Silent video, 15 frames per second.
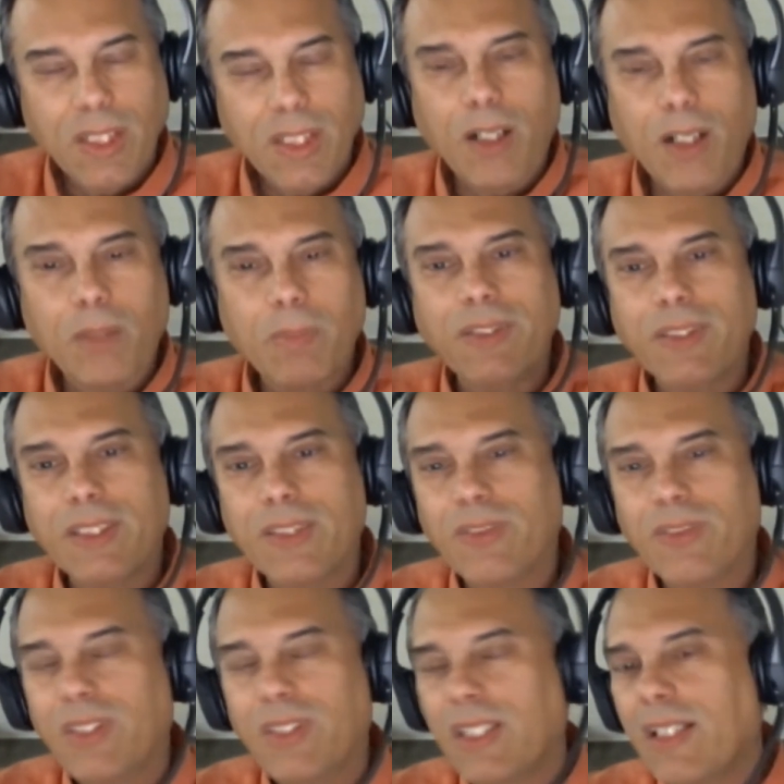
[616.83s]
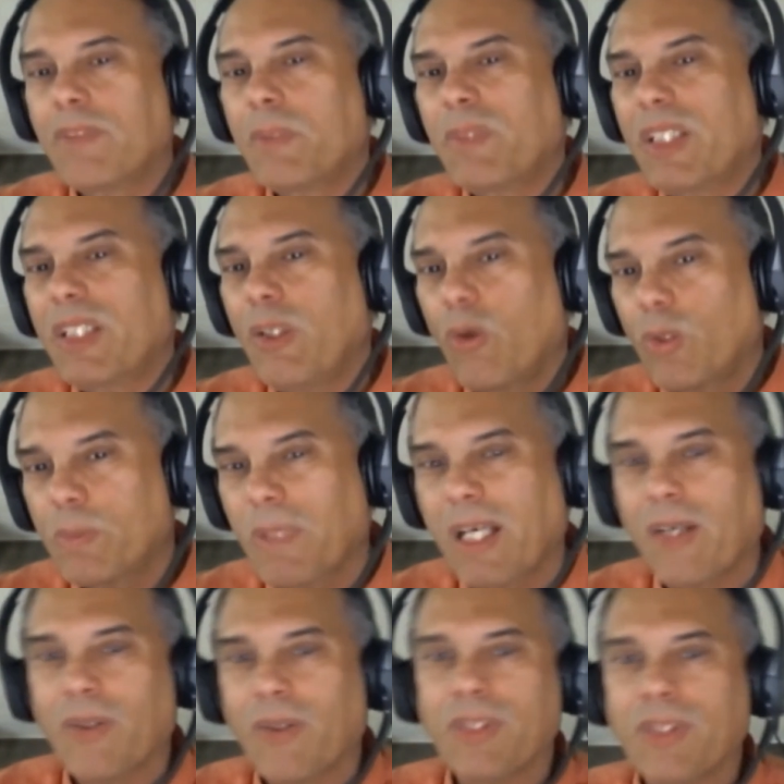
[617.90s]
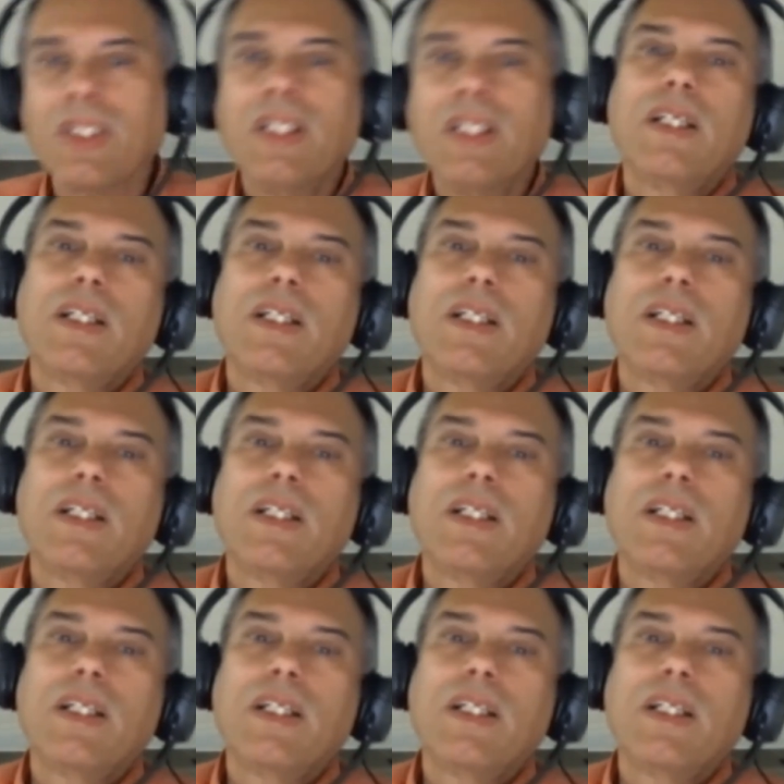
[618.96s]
how many you need to have, how many horsepowers,